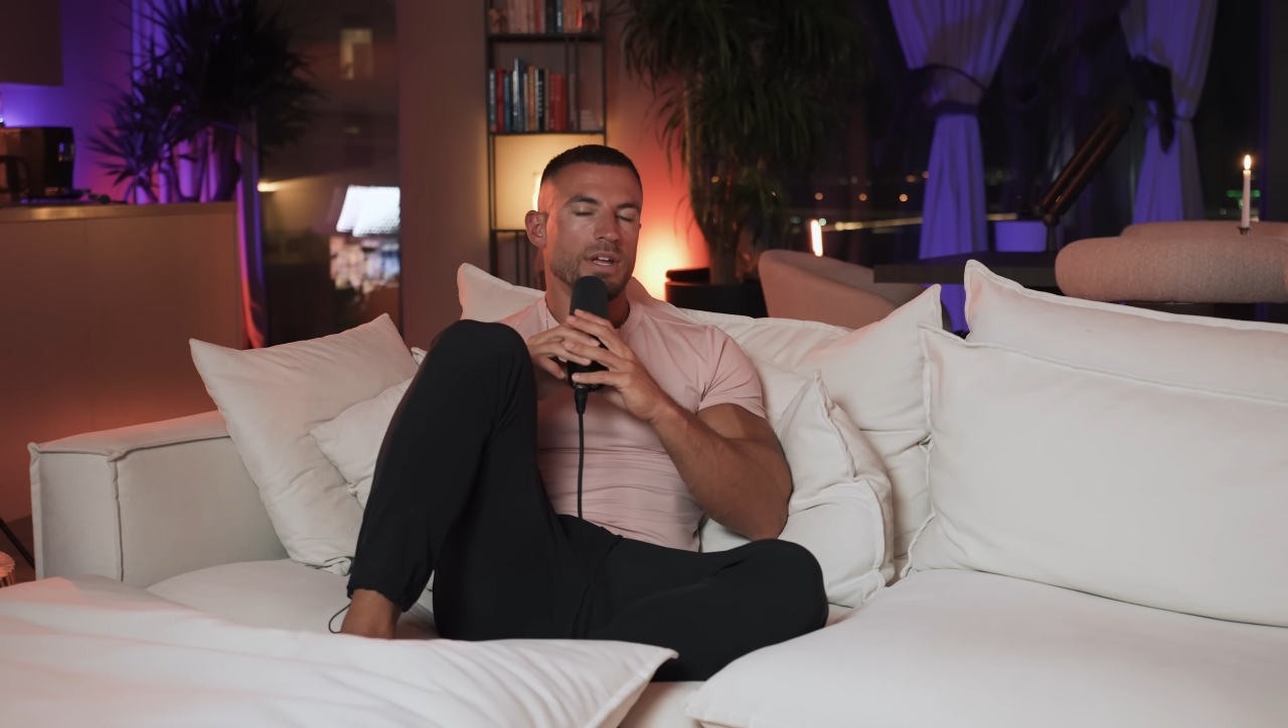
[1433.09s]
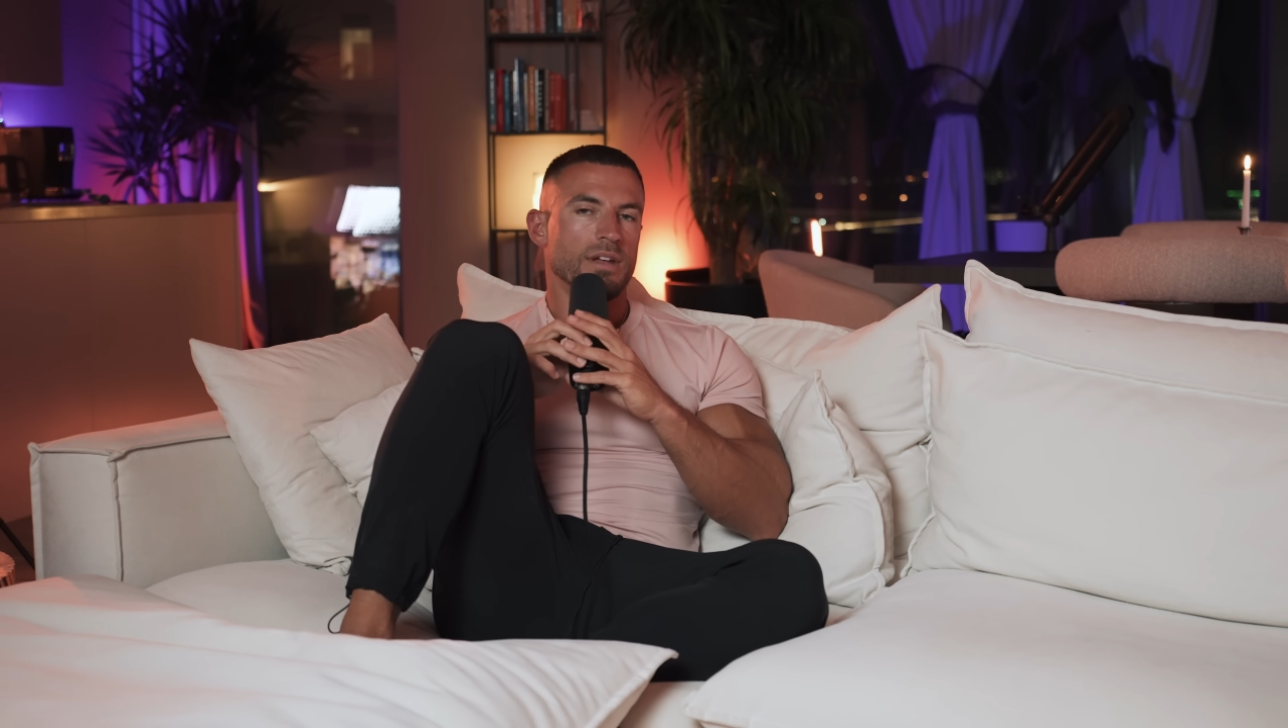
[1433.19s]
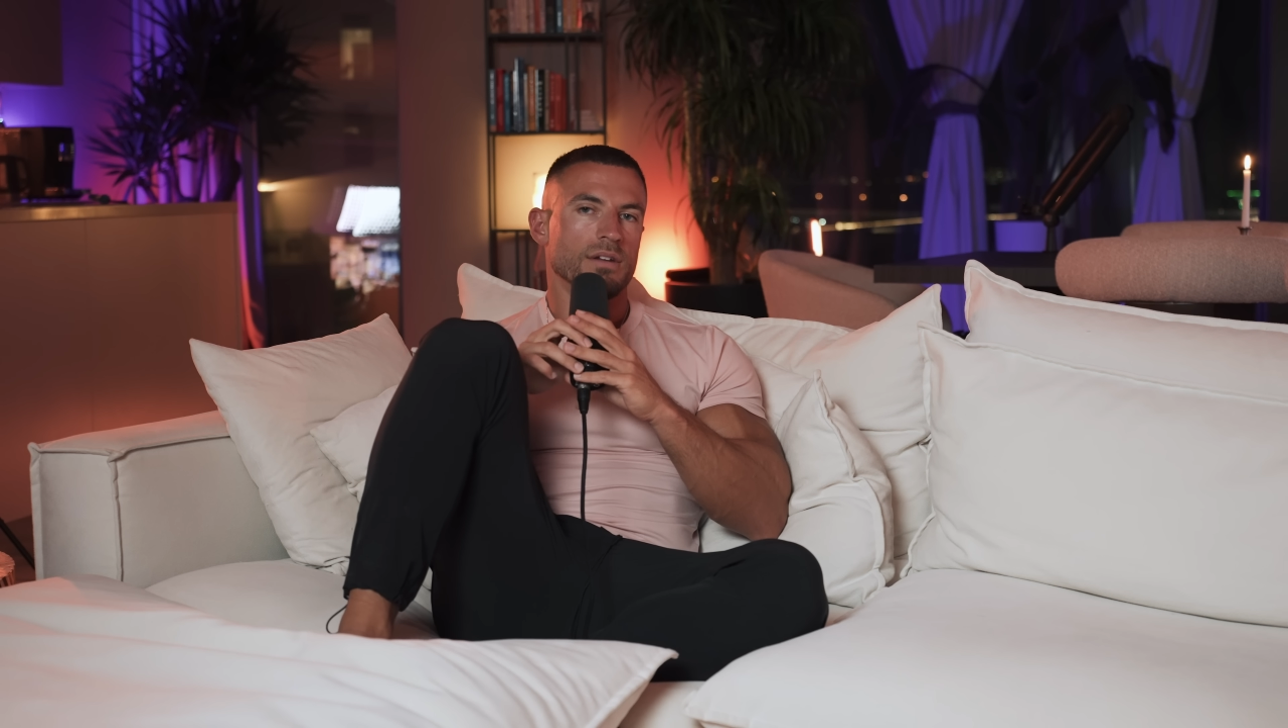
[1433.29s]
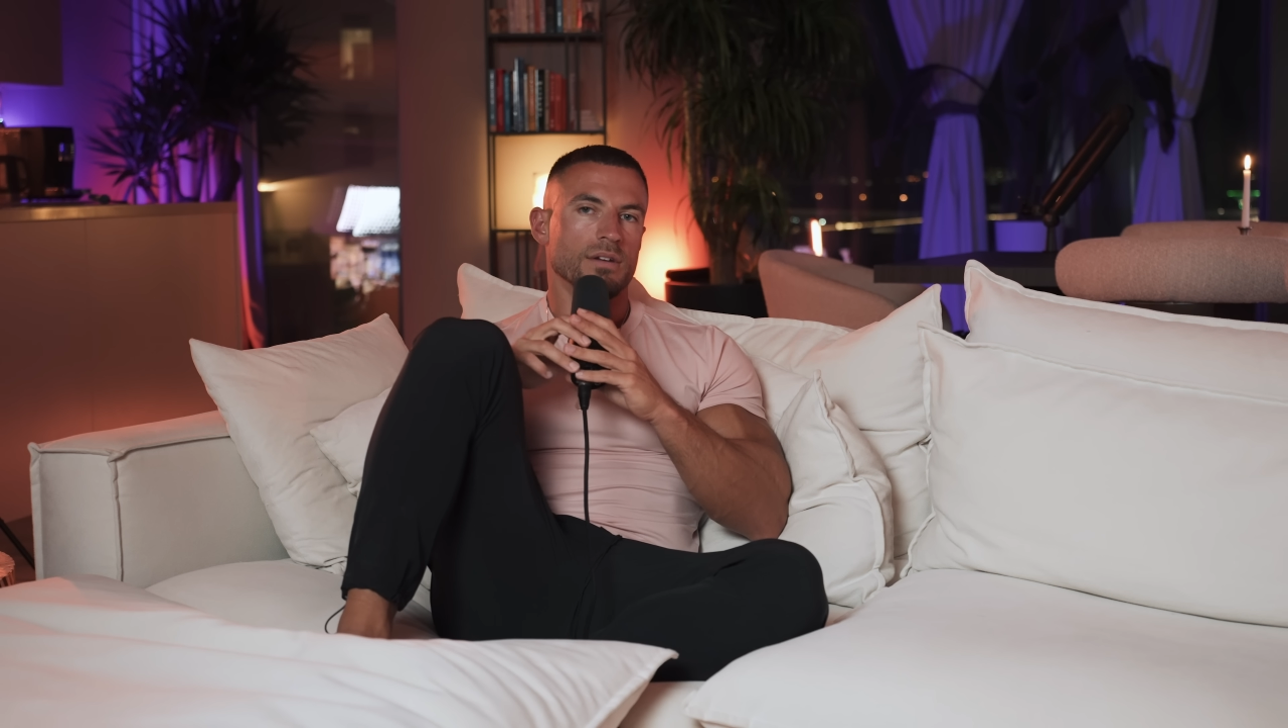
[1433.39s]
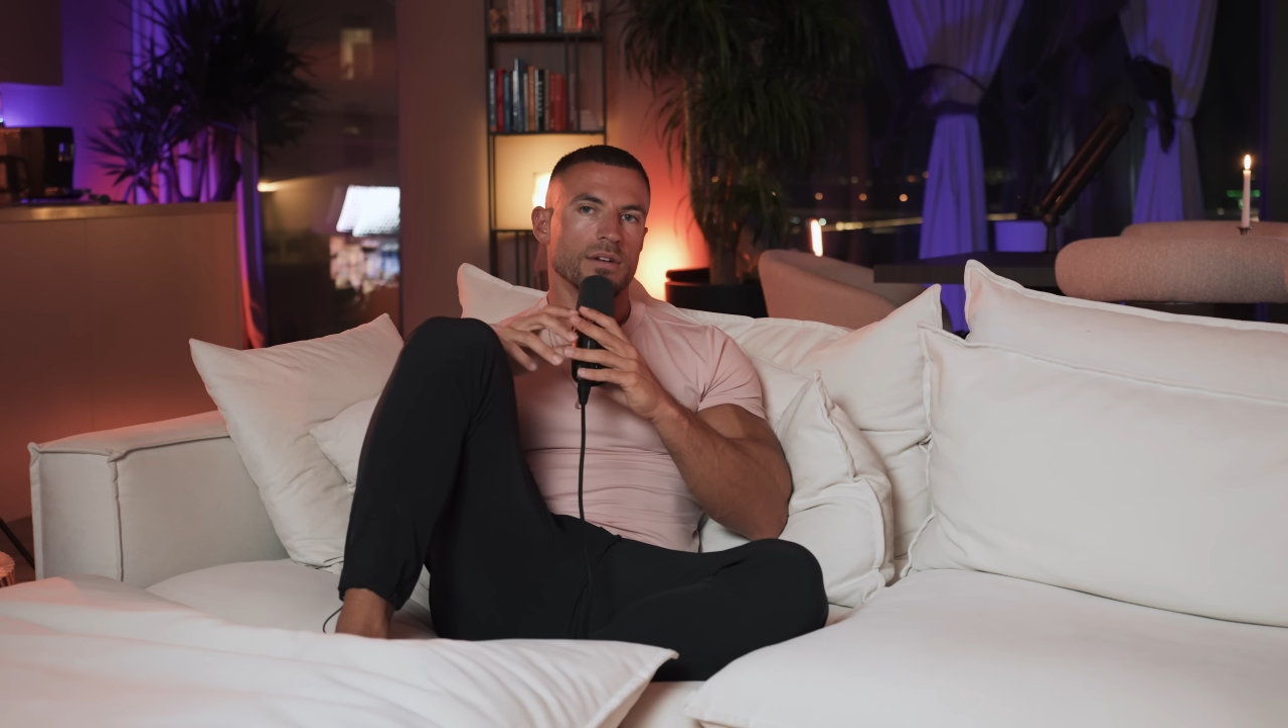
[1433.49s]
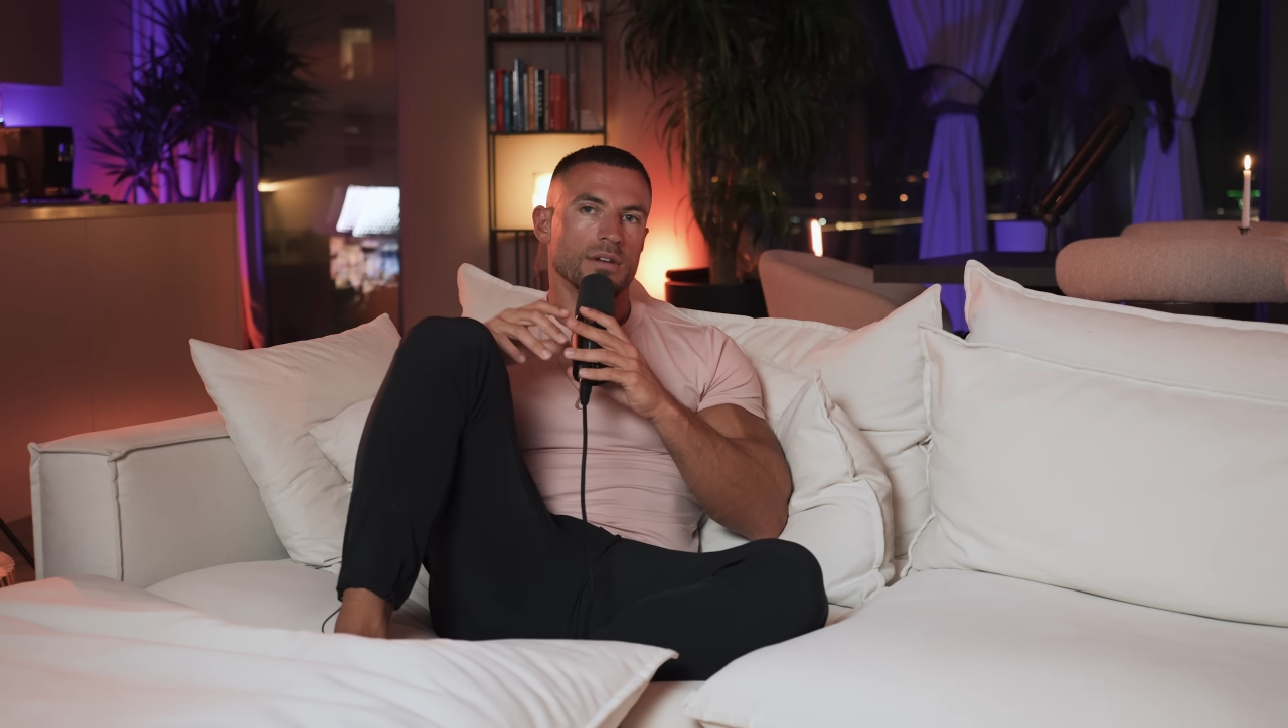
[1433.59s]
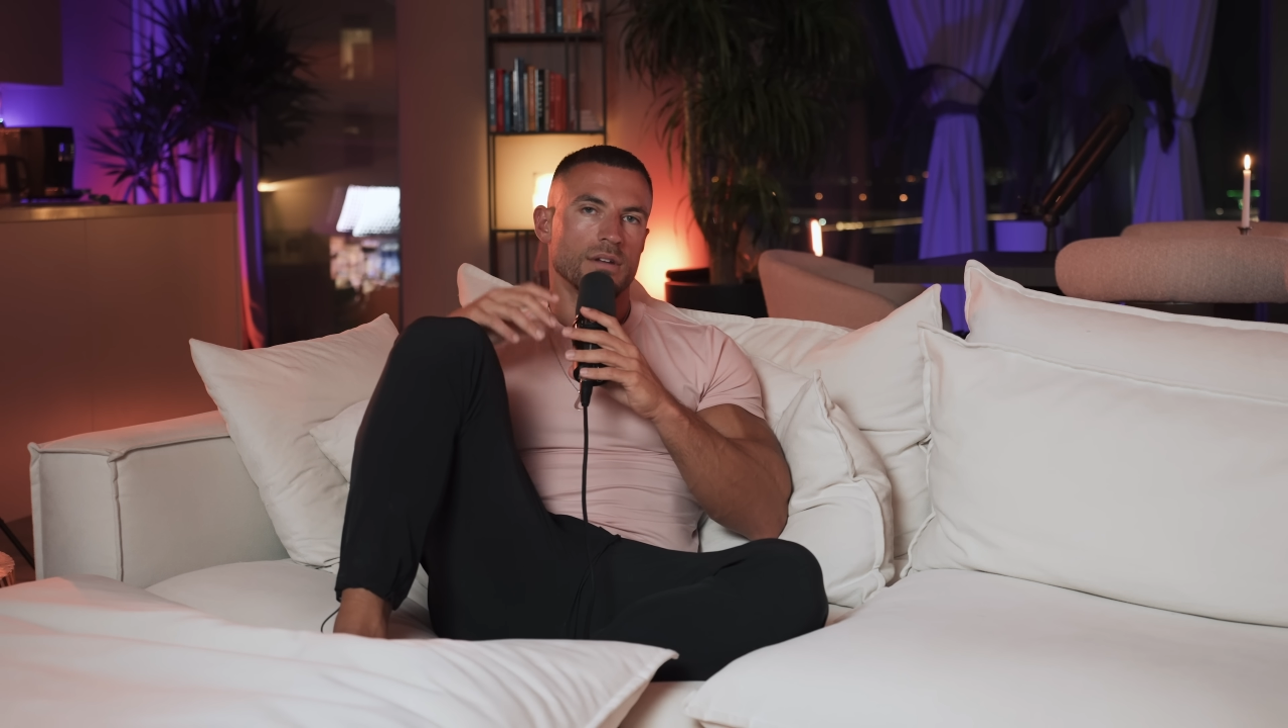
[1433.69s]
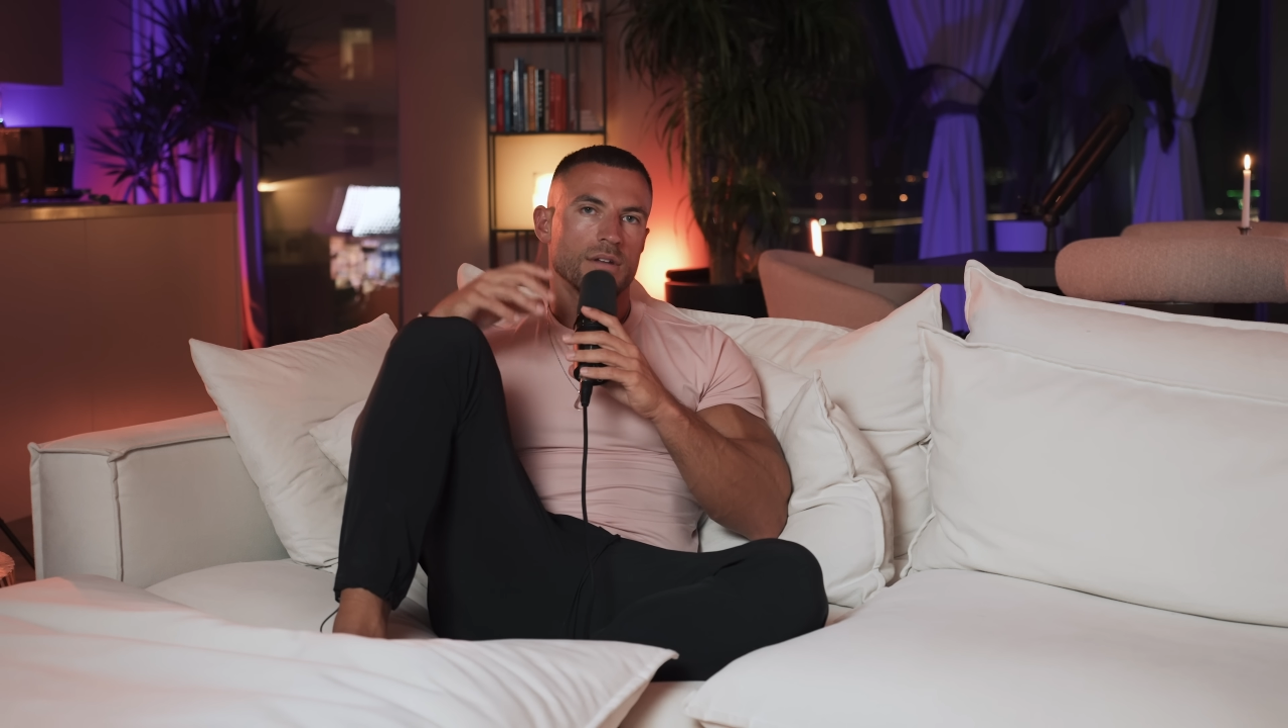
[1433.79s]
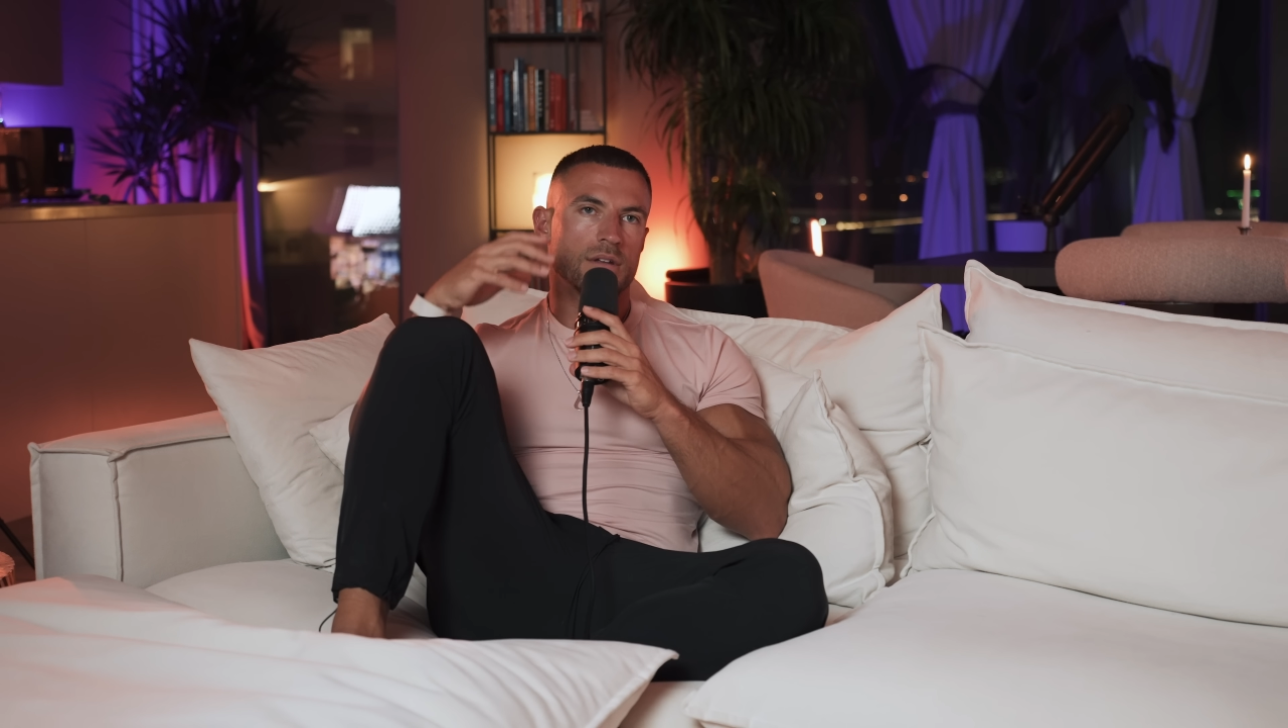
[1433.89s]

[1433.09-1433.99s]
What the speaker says: it can